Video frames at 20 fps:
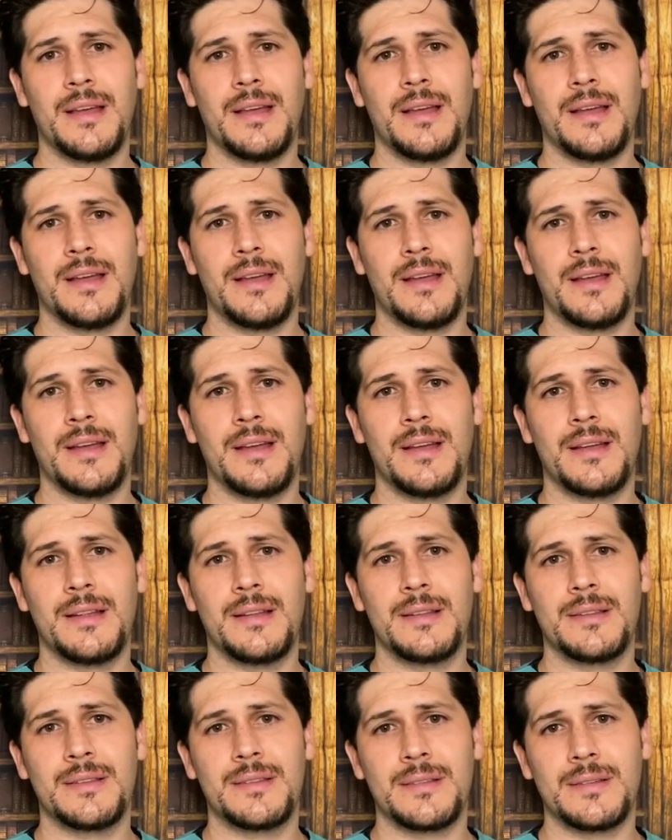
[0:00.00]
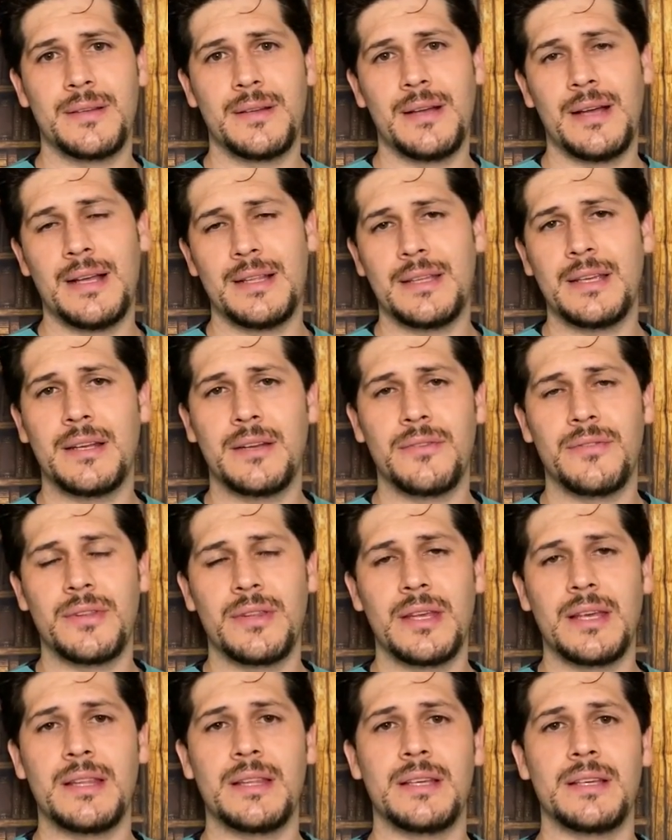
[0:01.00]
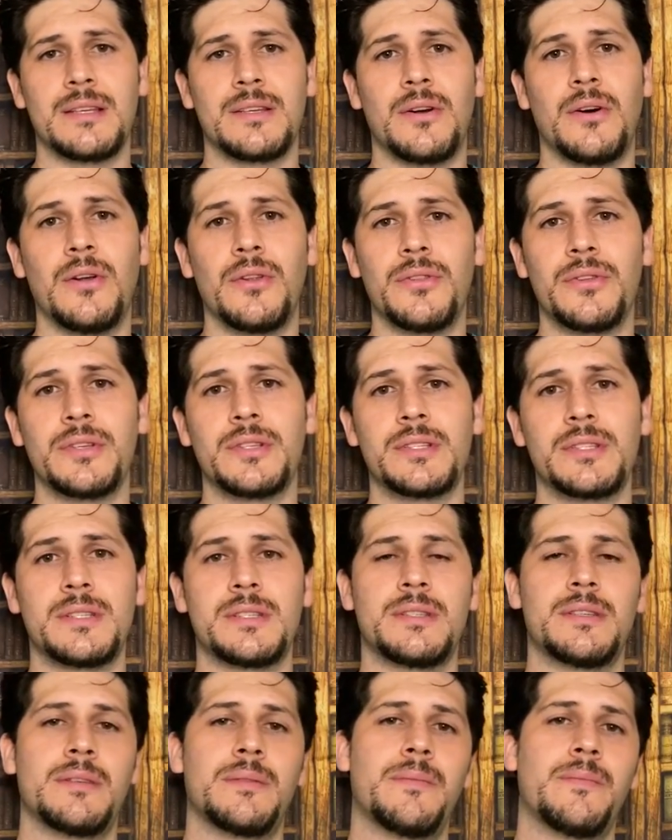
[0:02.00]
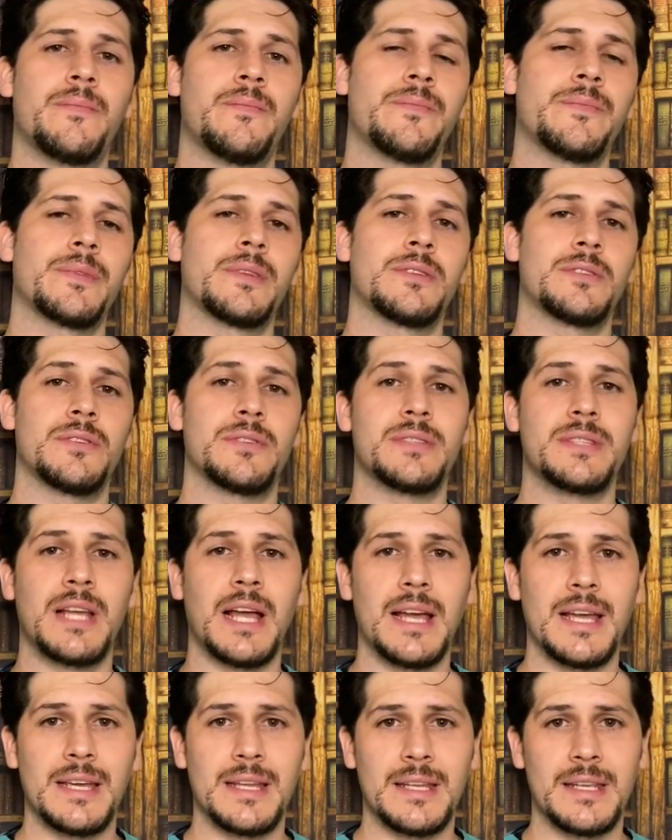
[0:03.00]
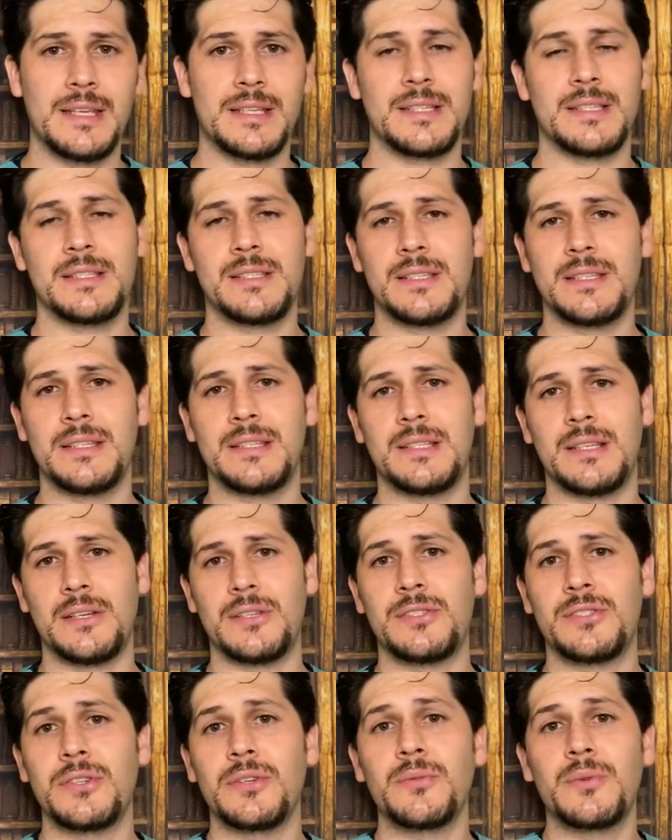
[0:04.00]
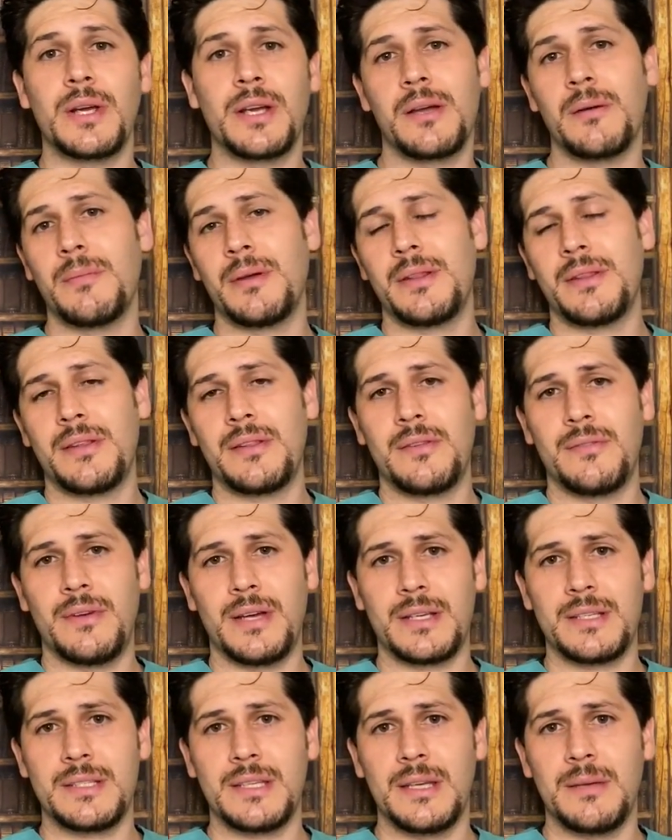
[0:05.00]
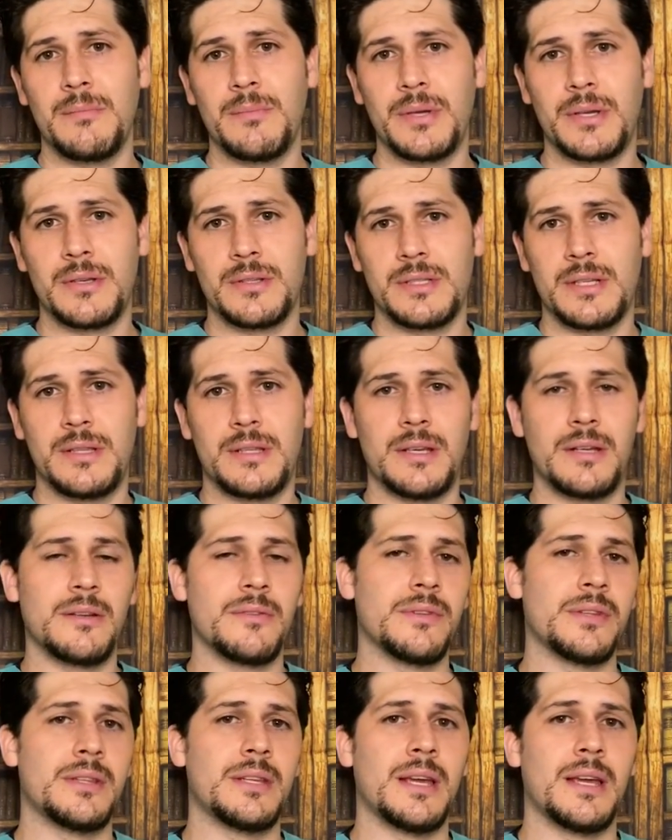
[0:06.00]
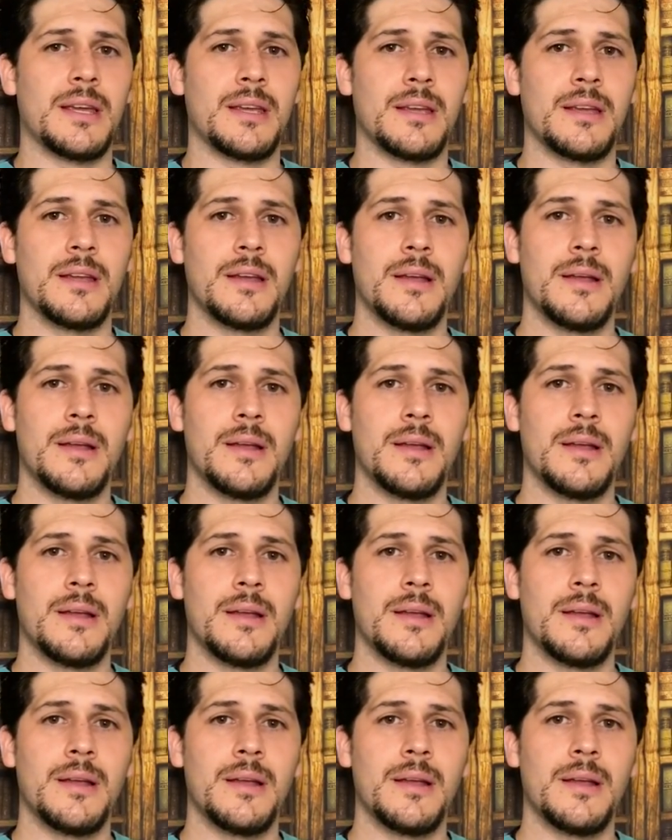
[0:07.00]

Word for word: and at the end of the day, they all these societies and CDC are still recommending the vaccine because at the end of the day,